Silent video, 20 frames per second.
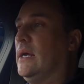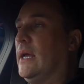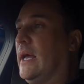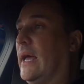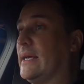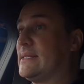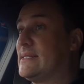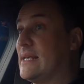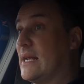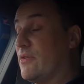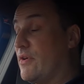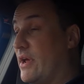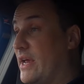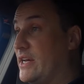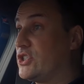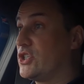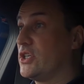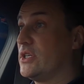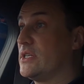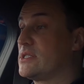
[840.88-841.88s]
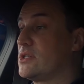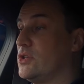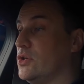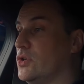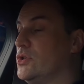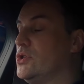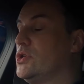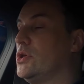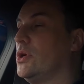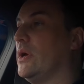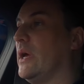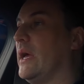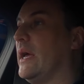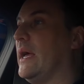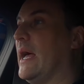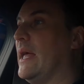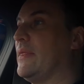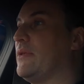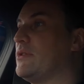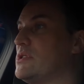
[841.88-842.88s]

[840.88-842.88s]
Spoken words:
Acceleration is good, and there's